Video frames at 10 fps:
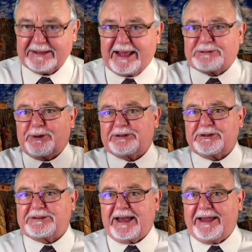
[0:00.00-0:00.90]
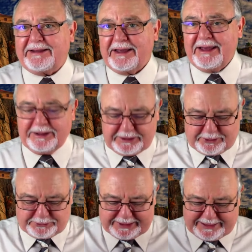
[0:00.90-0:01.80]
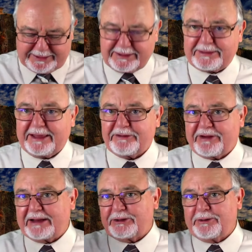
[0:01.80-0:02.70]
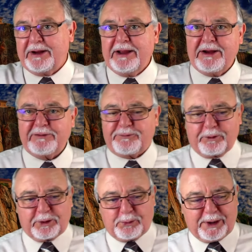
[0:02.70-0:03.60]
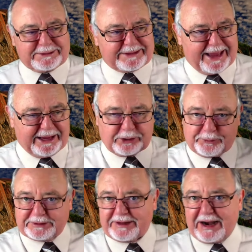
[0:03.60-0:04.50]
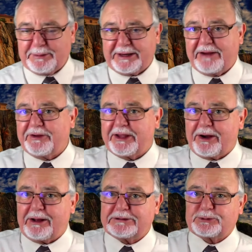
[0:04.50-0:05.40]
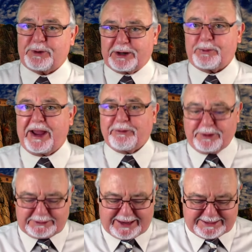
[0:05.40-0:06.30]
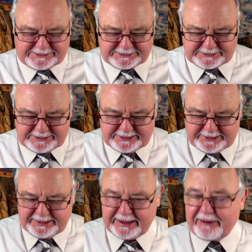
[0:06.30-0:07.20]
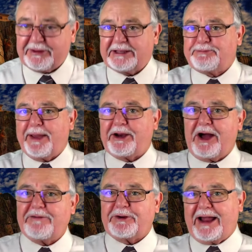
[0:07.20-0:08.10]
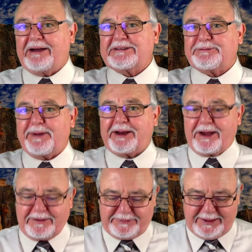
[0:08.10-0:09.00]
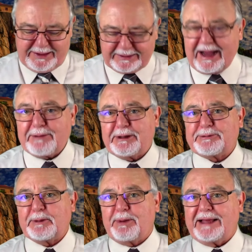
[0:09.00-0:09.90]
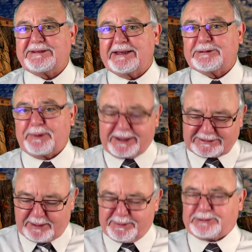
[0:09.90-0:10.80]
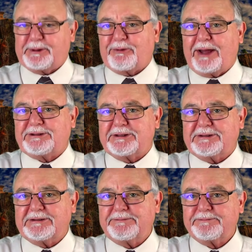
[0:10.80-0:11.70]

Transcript: That's what you're saying. You don't need anything. You've got your four oh one K, your retirement, everything all squared away real nice. Everything's paid off. Your house is paid off. God must be blessing us because I must be righteous.